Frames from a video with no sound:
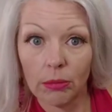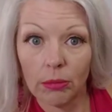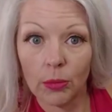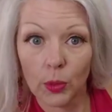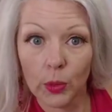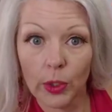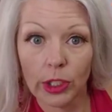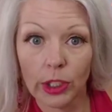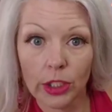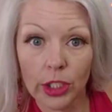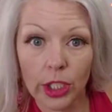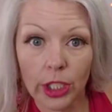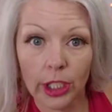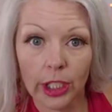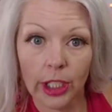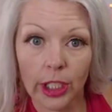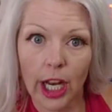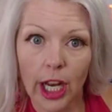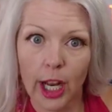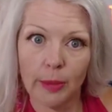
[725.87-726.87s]
real
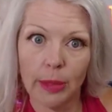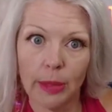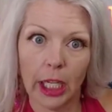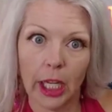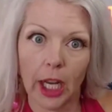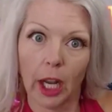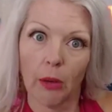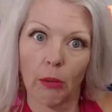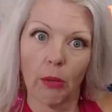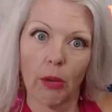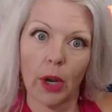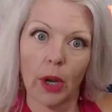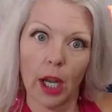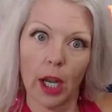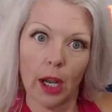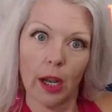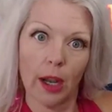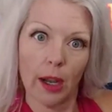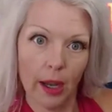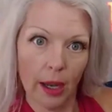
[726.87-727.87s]
sugar. I'd be like,
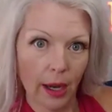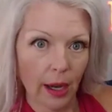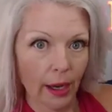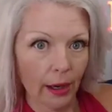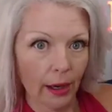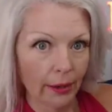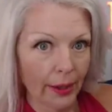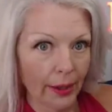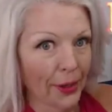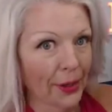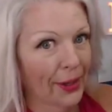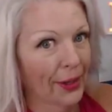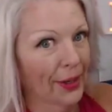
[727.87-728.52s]
what?